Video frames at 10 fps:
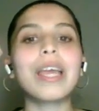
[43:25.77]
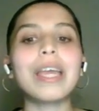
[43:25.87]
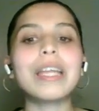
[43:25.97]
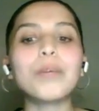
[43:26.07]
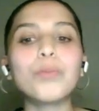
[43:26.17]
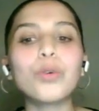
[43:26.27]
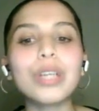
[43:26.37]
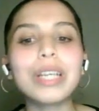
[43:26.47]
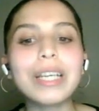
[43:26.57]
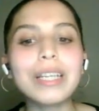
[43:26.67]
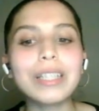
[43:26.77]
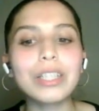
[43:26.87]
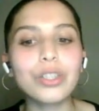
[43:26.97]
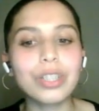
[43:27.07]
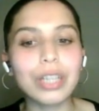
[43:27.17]
in a more easy
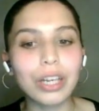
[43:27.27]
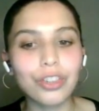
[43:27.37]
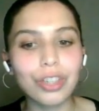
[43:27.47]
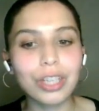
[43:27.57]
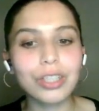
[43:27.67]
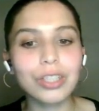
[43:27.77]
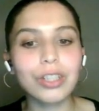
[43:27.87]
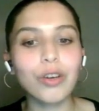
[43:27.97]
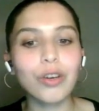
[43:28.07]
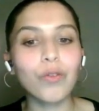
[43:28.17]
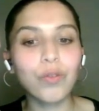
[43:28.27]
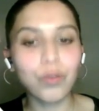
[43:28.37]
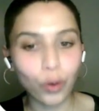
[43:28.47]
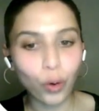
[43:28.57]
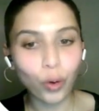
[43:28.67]
to digest
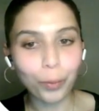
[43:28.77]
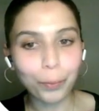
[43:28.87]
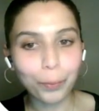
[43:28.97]
form.